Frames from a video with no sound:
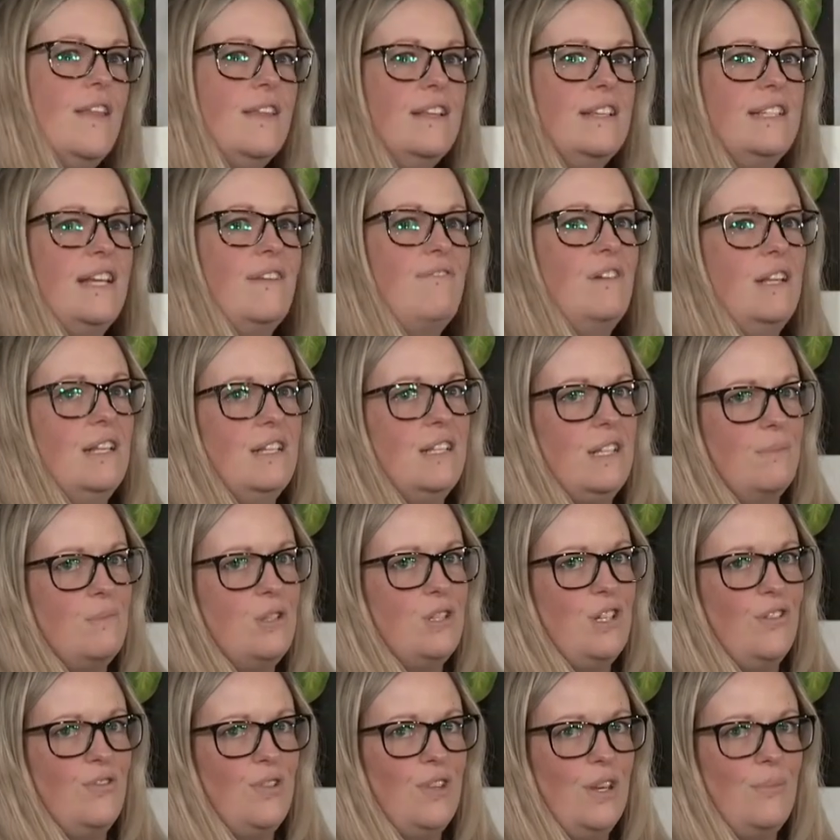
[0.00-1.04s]
there's definitely some
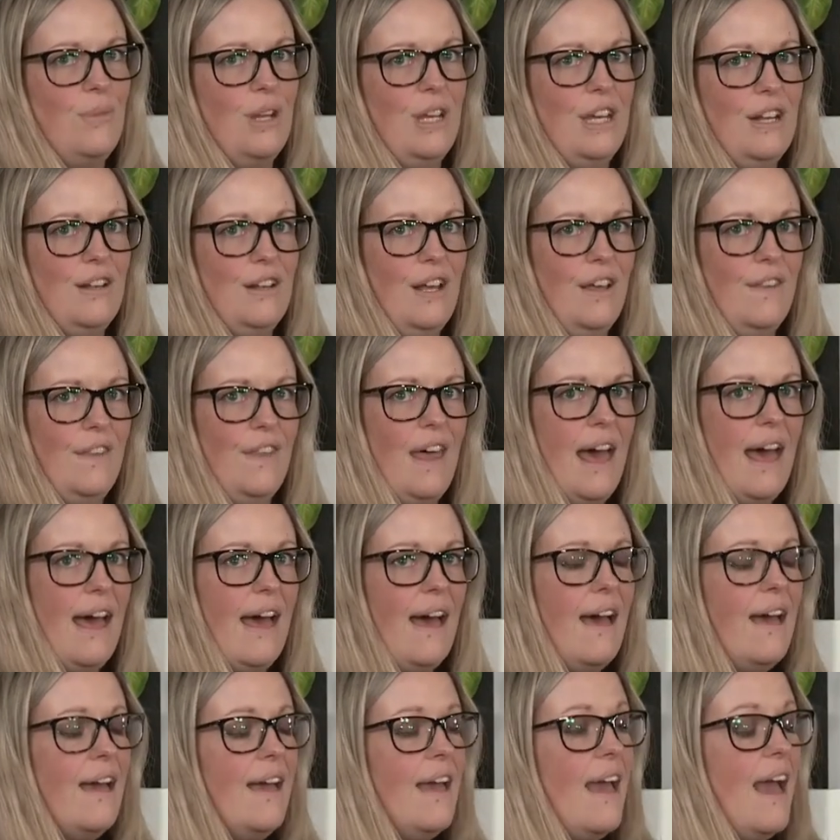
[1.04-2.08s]
stuff that we can learn
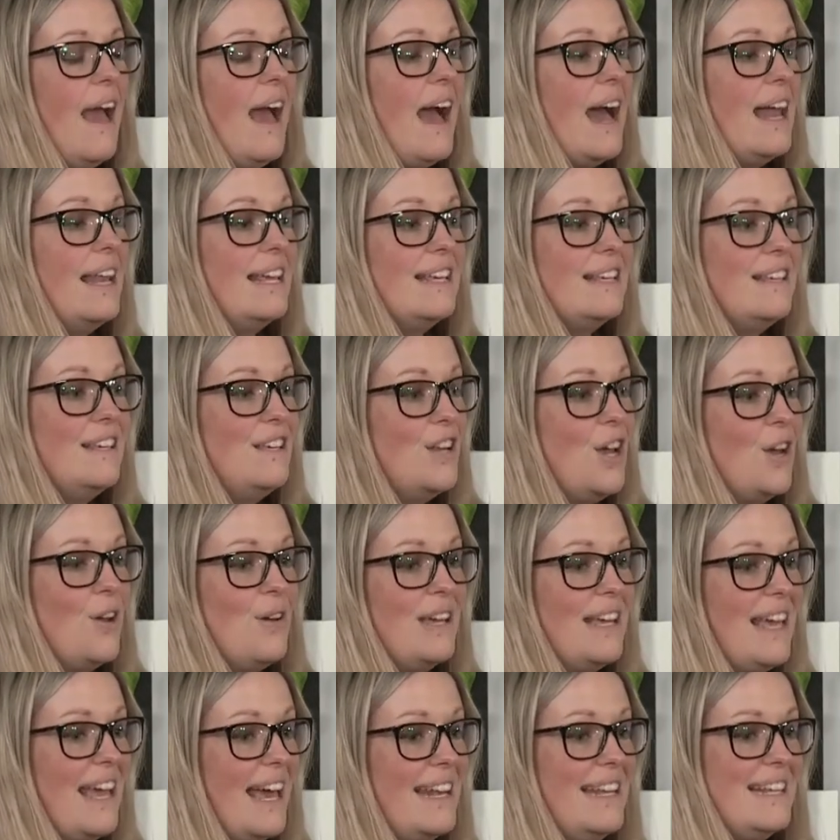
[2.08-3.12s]
there. And,
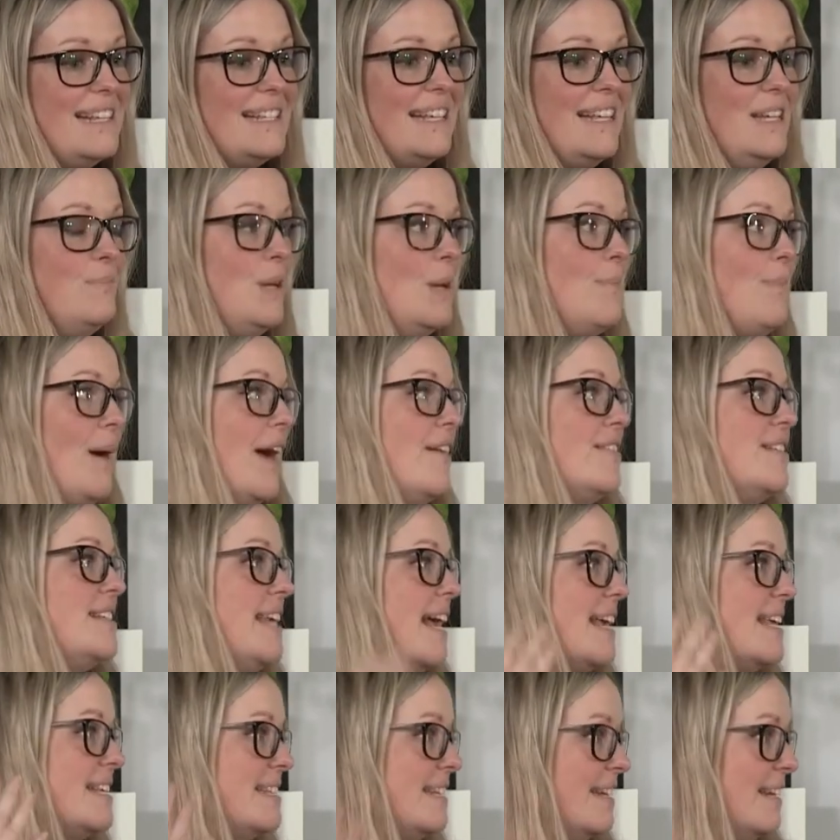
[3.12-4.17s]
again, it's going to be about
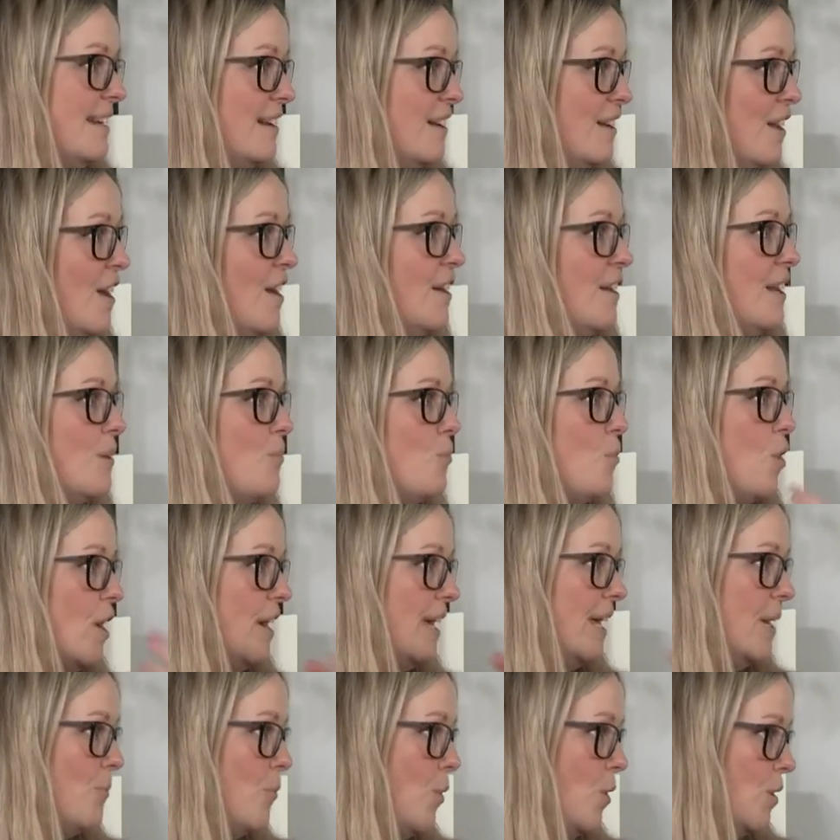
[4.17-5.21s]
testing and learning,
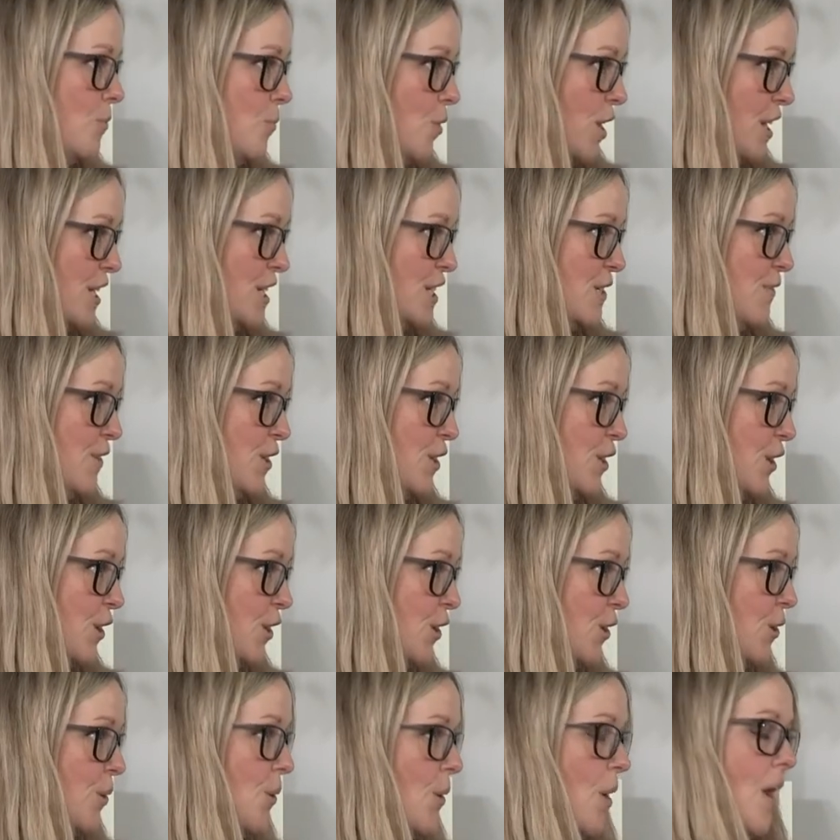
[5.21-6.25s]
working what works for
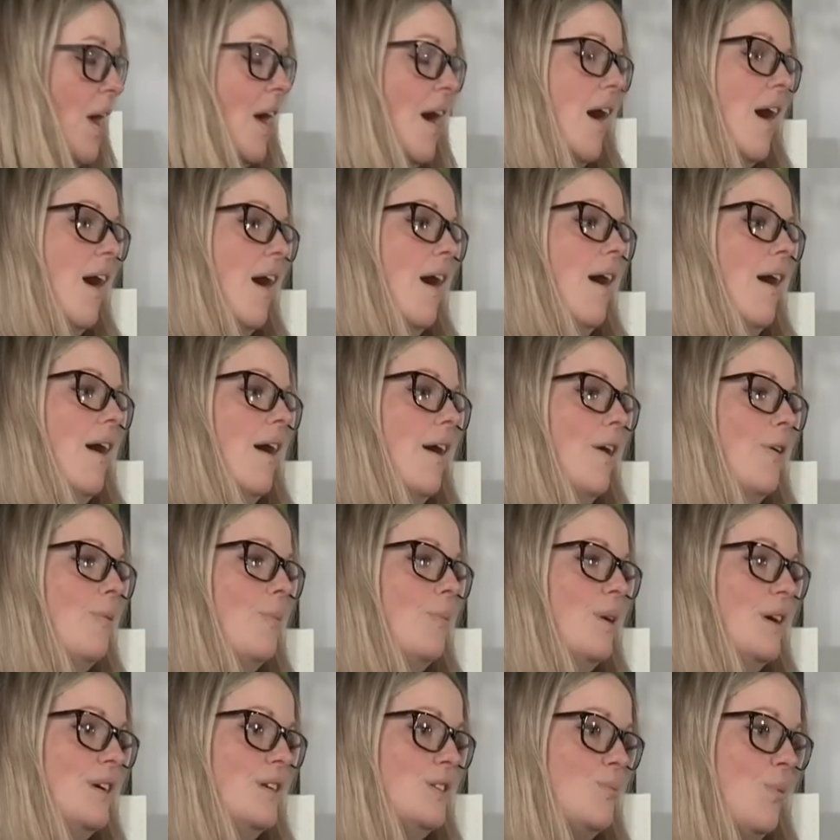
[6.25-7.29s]
you
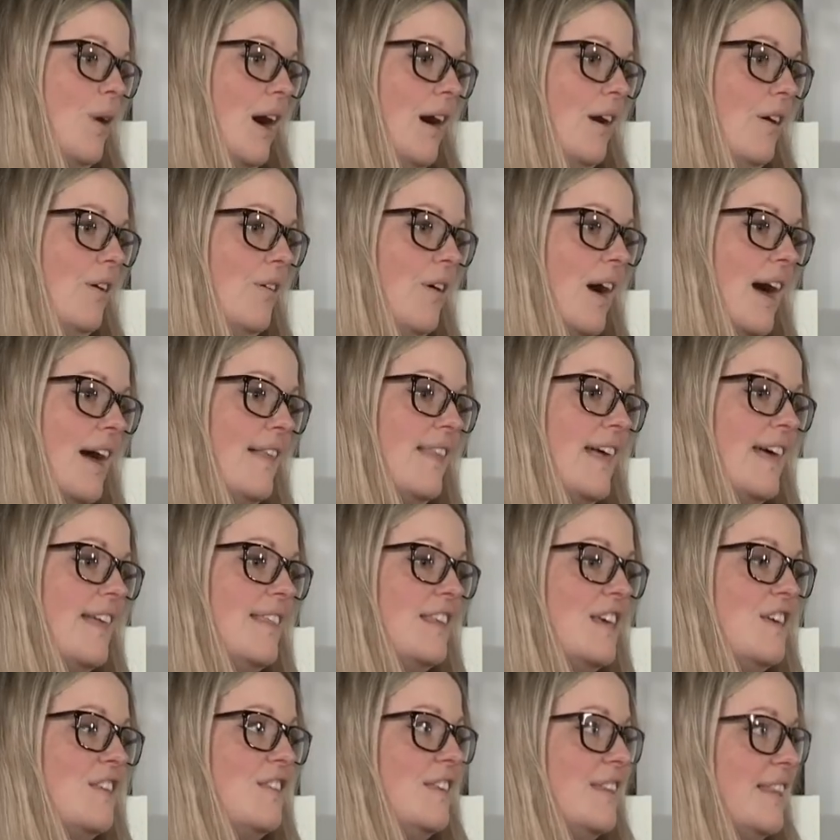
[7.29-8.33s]
as well. And then
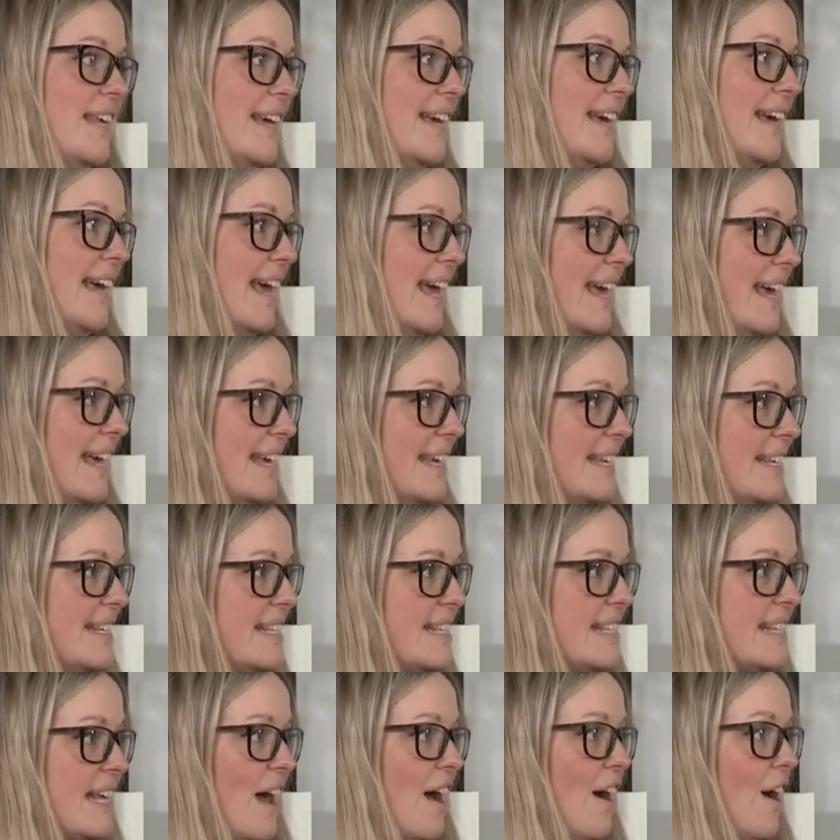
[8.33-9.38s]
the other thing
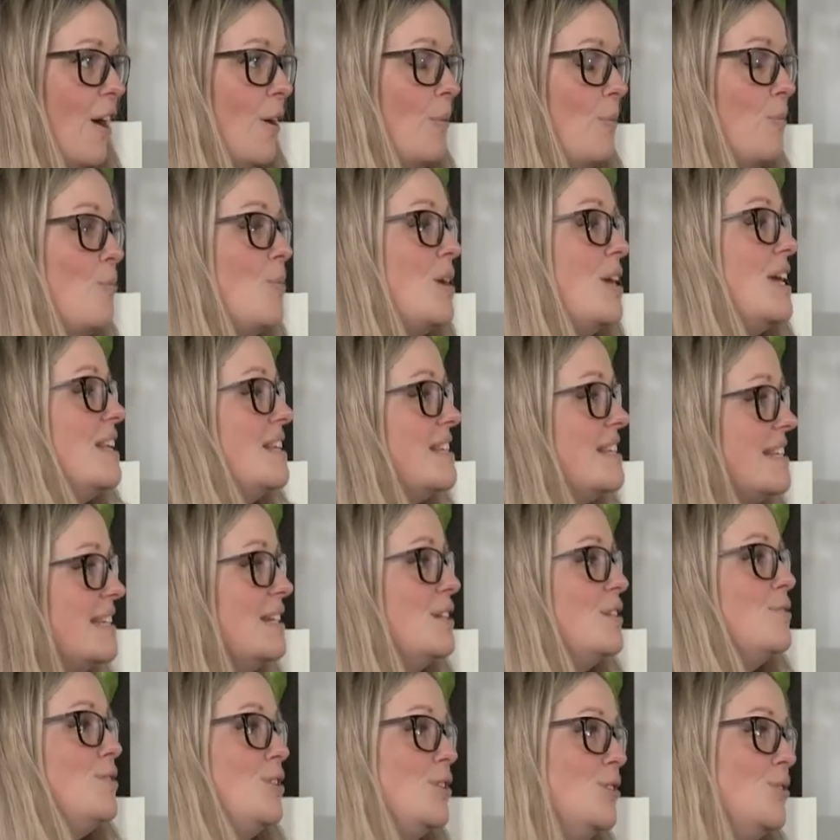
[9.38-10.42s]
is we can
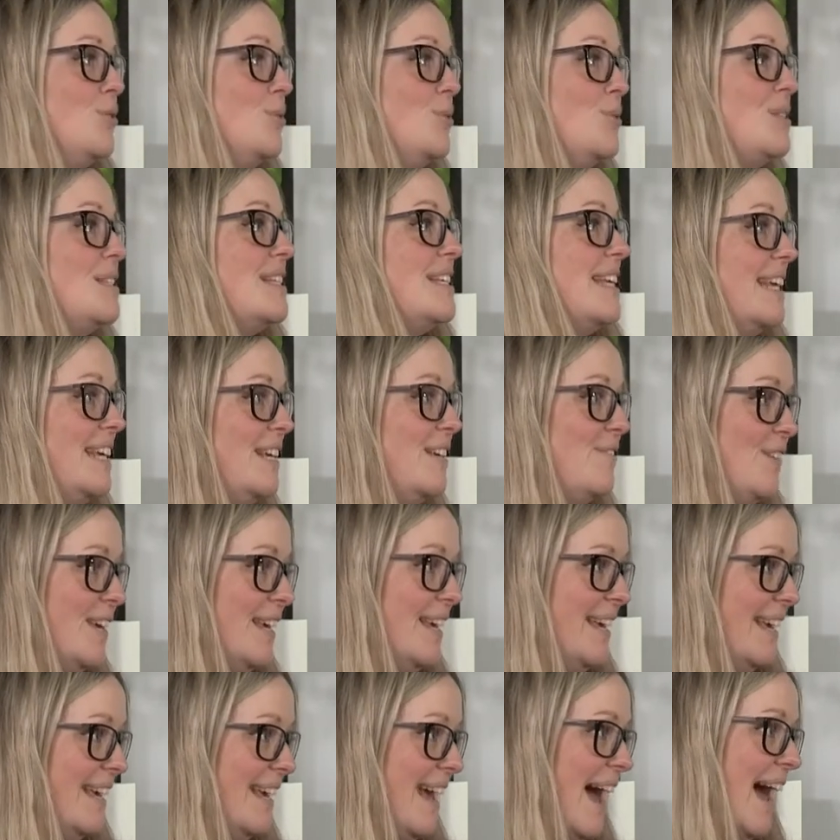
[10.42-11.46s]
still use
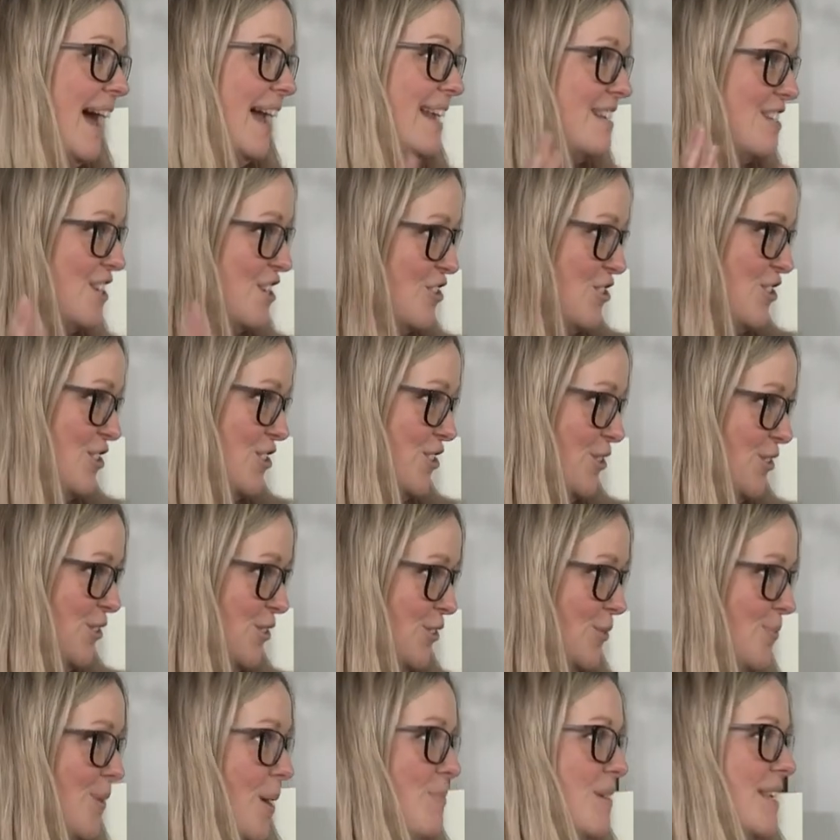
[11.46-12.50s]
TV and
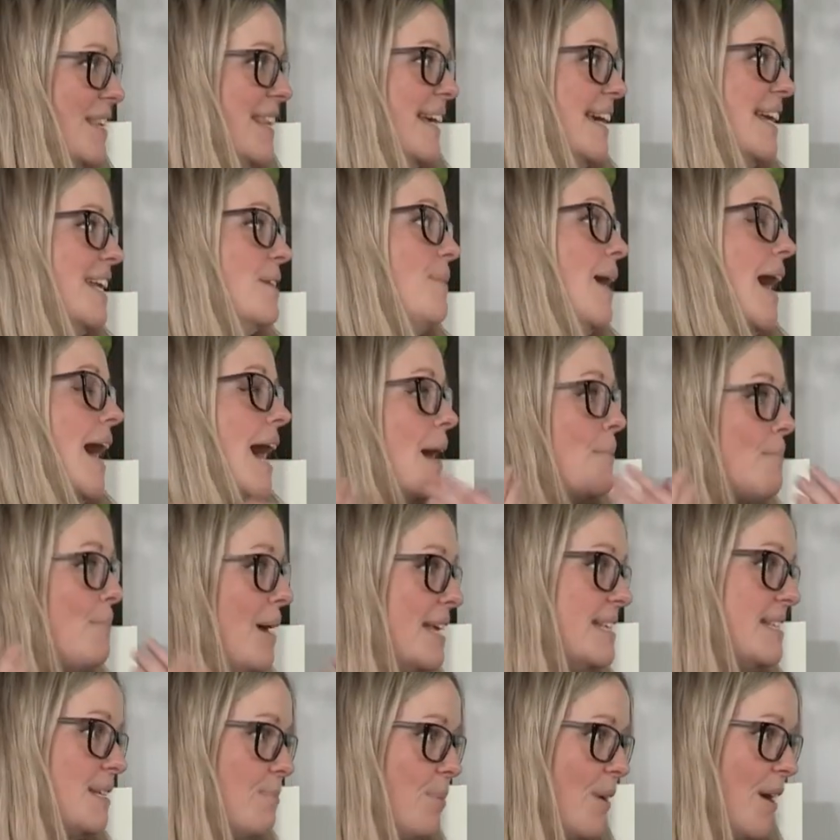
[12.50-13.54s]
digital when we're thinking about our
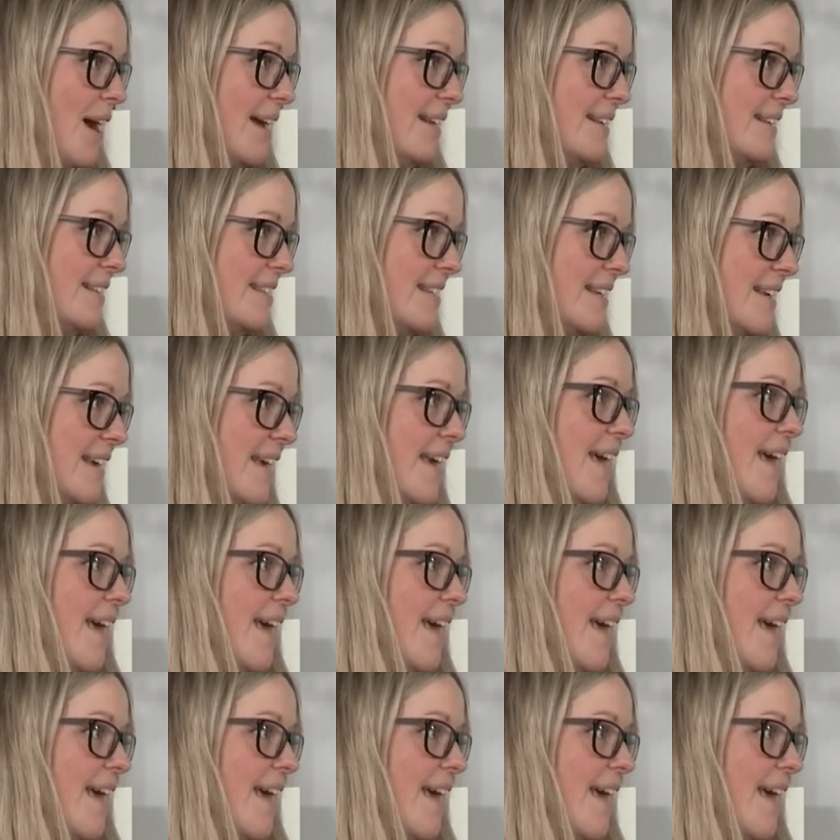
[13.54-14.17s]
master brand.